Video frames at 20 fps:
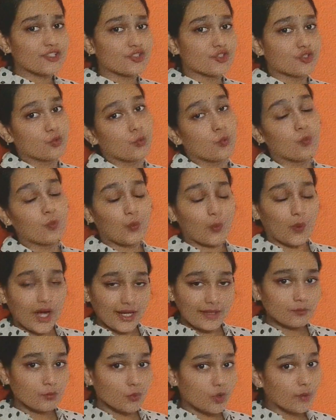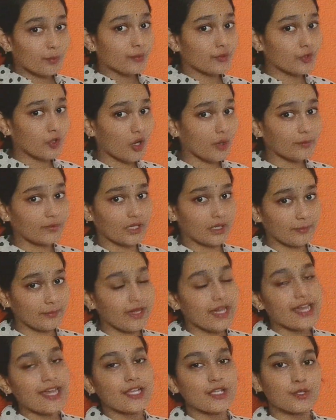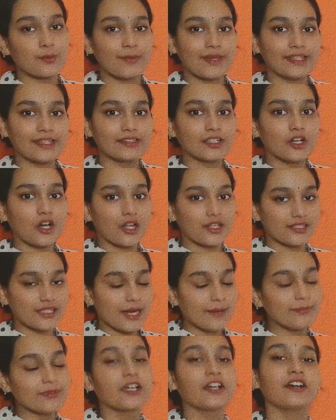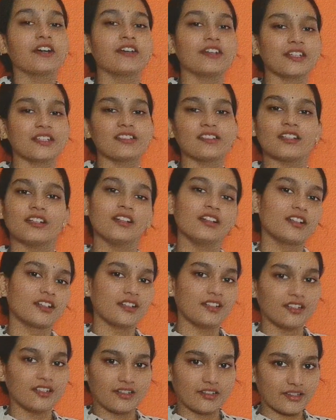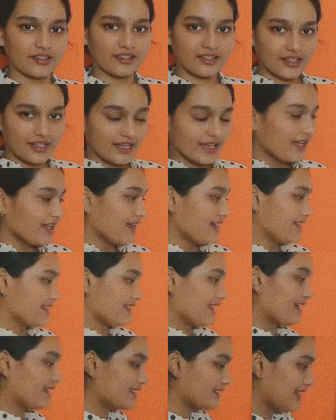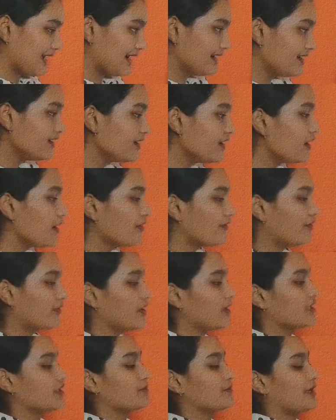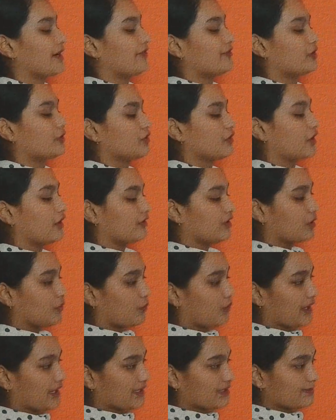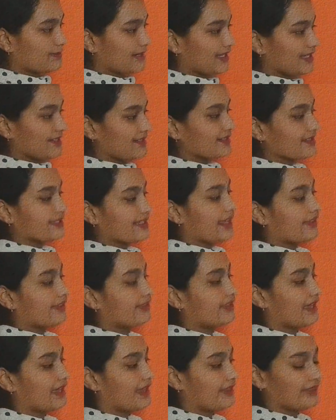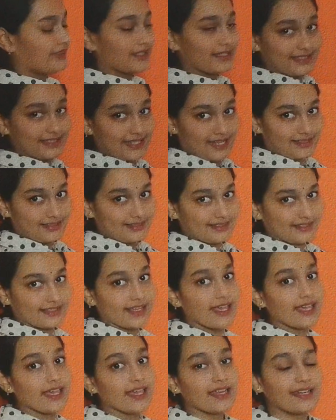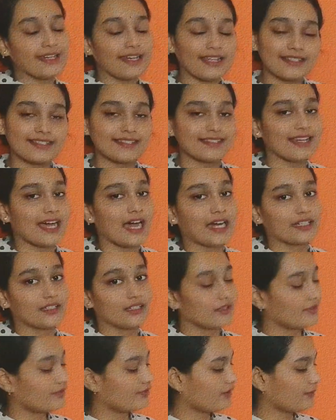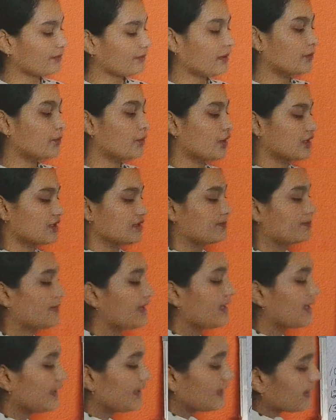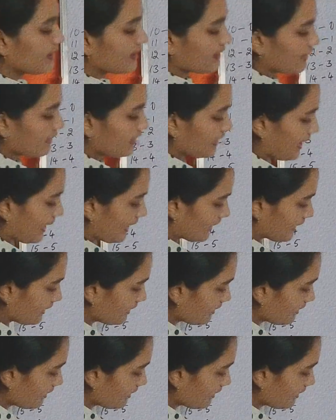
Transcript: do one more problem to make the concept crystal clear. As I said, first we have to solve the ones place and then the tens. Let's start from the bottom. 9